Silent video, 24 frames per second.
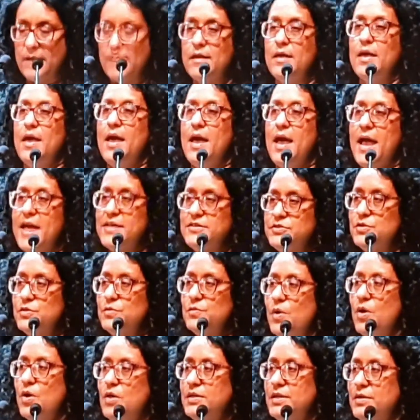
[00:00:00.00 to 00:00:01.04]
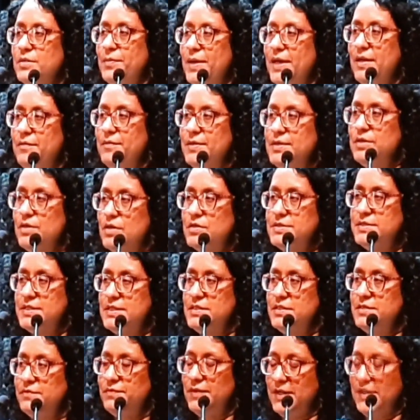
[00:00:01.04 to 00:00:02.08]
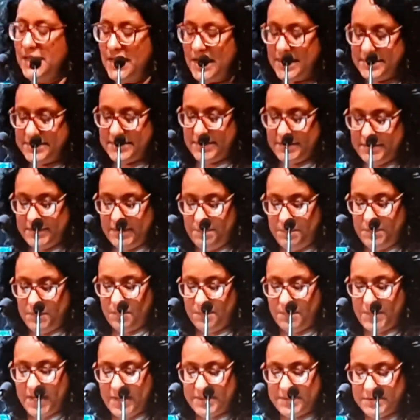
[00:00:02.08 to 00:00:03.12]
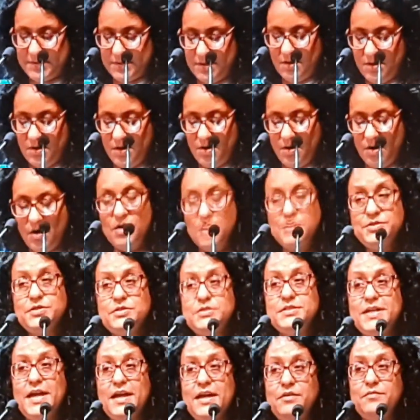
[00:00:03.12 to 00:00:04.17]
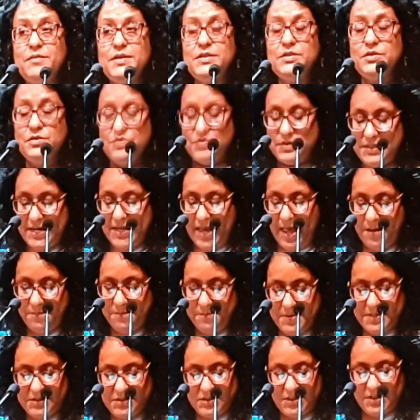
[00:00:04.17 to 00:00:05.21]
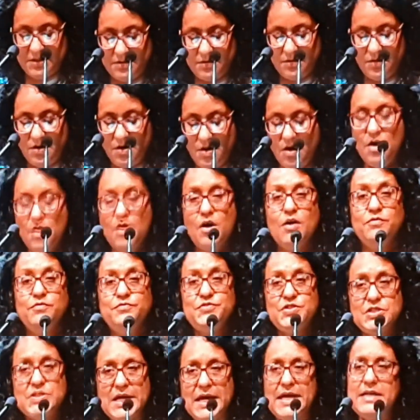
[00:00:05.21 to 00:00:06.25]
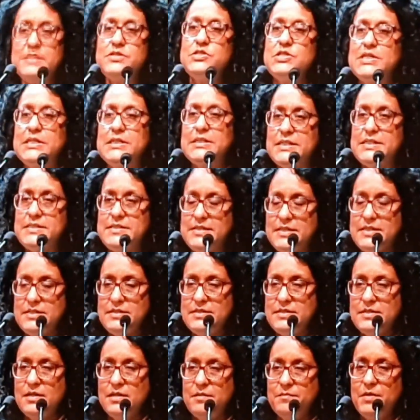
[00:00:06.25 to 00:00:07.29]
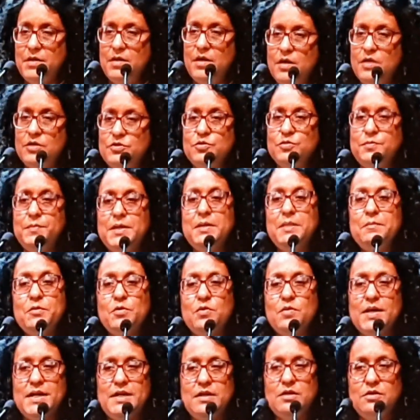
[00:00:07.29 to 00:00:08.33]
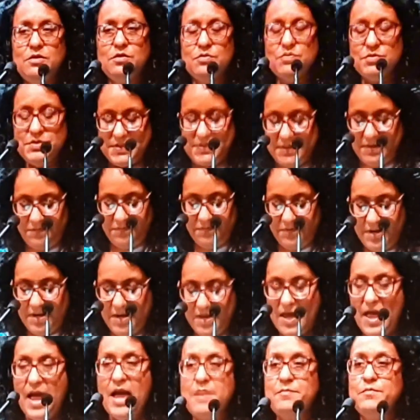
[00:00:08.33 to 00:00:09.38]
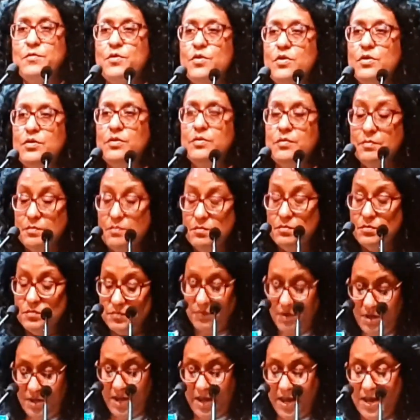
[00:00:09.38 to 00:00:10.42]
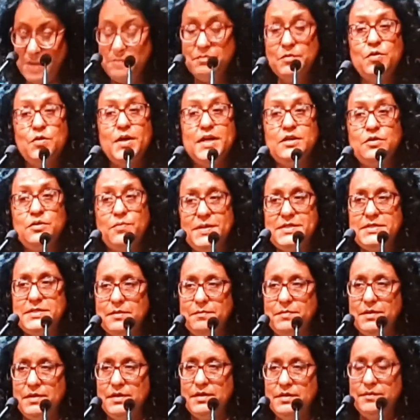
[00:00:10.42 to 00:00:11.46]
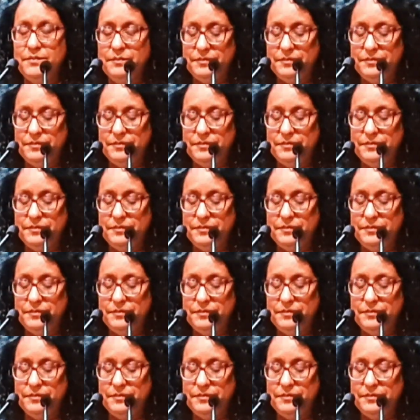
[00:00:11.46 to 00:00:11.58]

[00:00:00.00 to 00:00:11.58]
As you walk away with your certificates and diplomas, also take with you the ambition of changing the system to be more inclusive and more equitable.